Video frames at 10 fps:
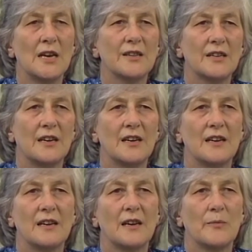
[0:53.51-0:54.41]
that
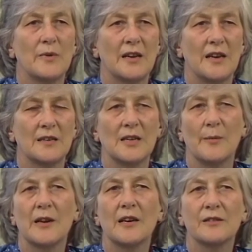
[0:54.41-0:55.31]
I began
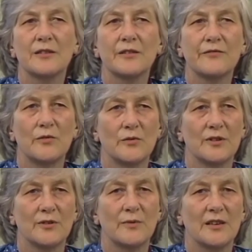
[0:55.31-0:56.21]
coming out in the fall
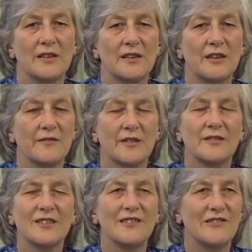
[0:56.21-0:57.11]
as well, and I've
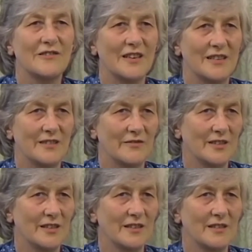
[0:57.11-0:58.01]
continued that ever
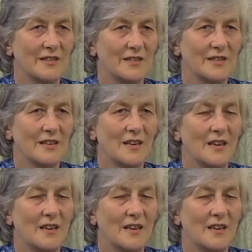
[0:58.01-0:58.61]
since.